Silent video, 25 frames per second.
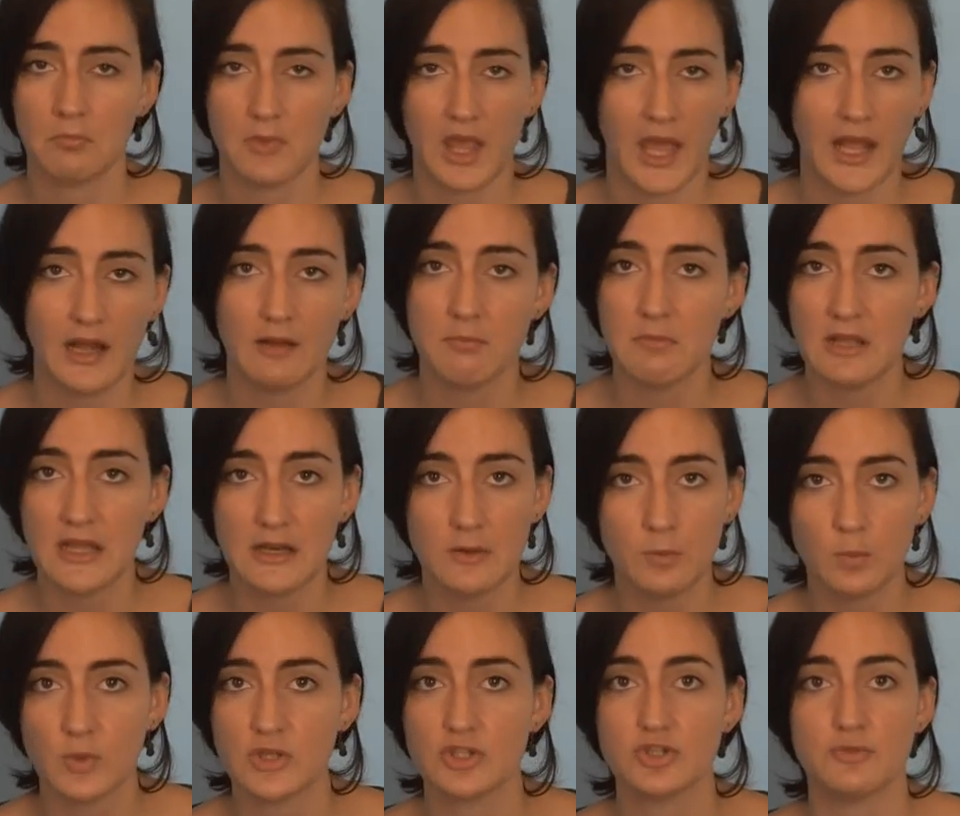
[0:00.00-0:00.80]

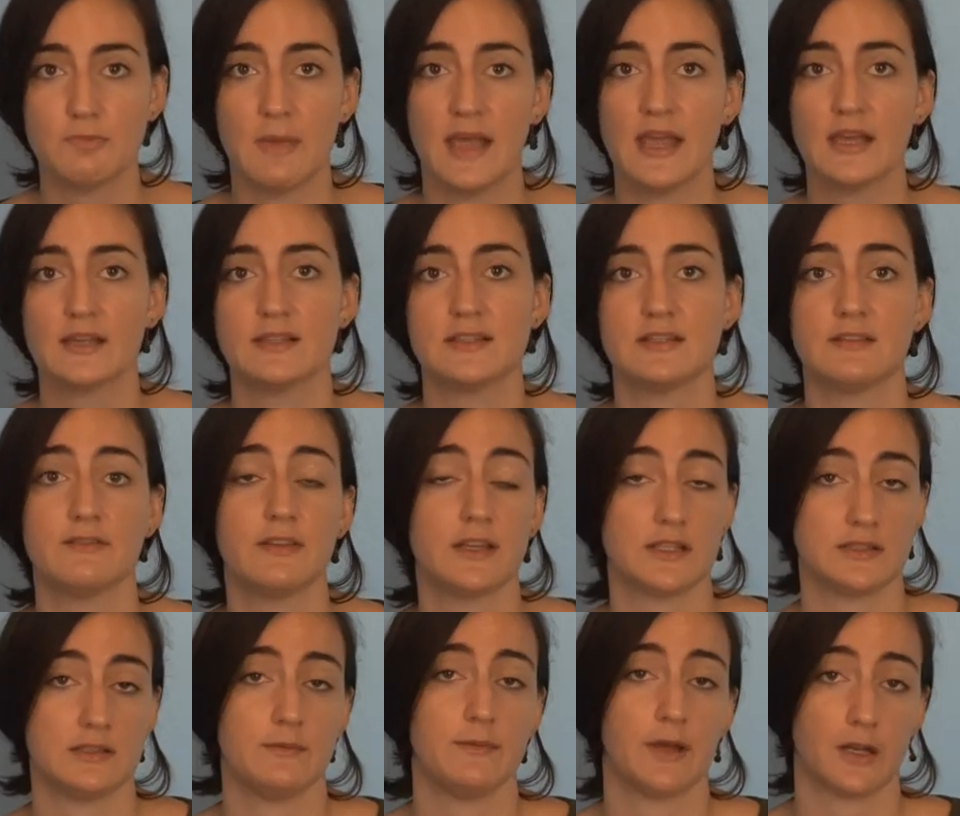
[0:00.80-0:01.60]
ketamine, which makes the
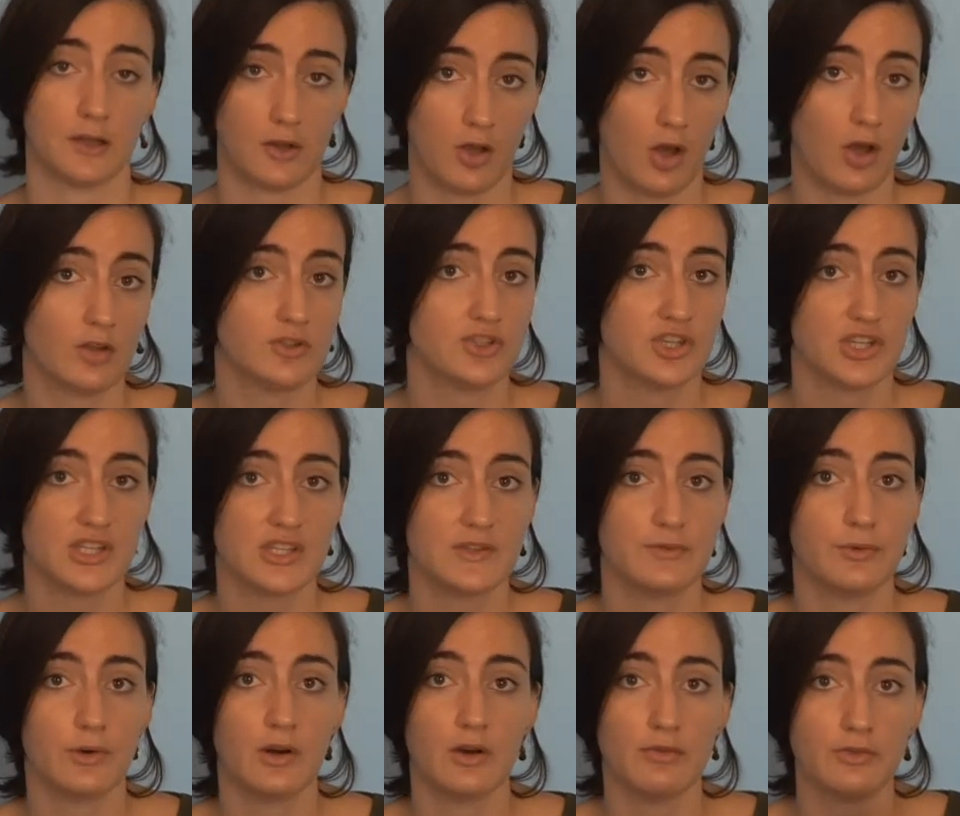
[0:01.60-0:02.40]
victim
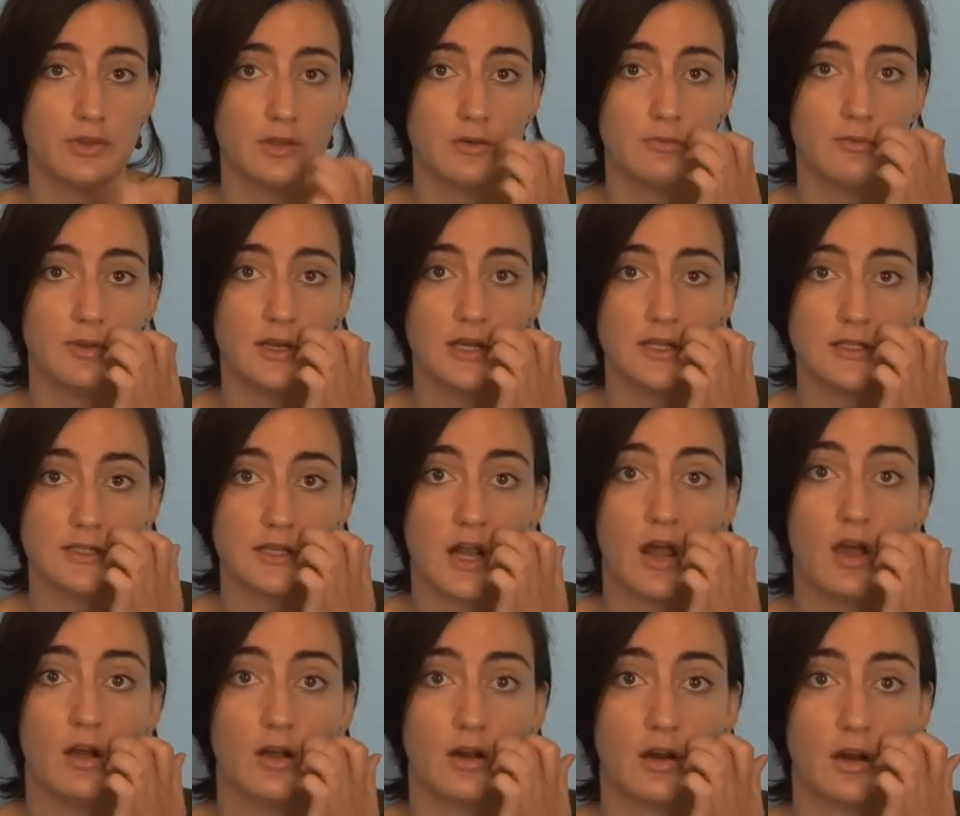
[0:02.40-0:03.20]
unconscious for a few minutes
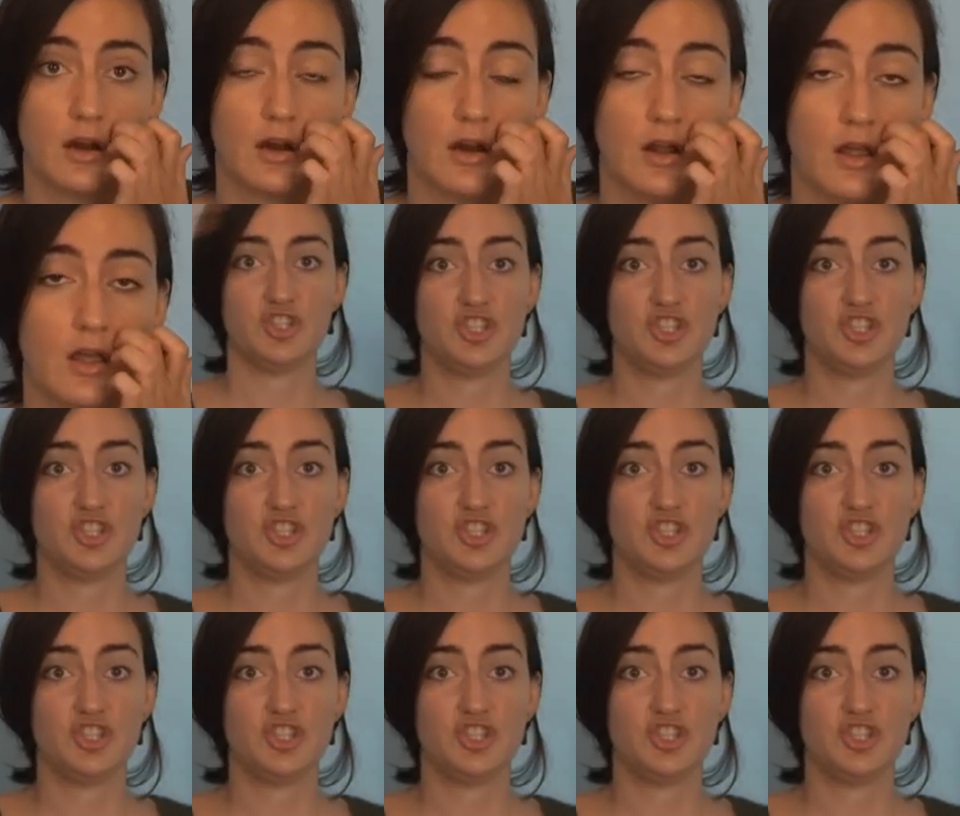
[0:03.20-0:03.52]
longer.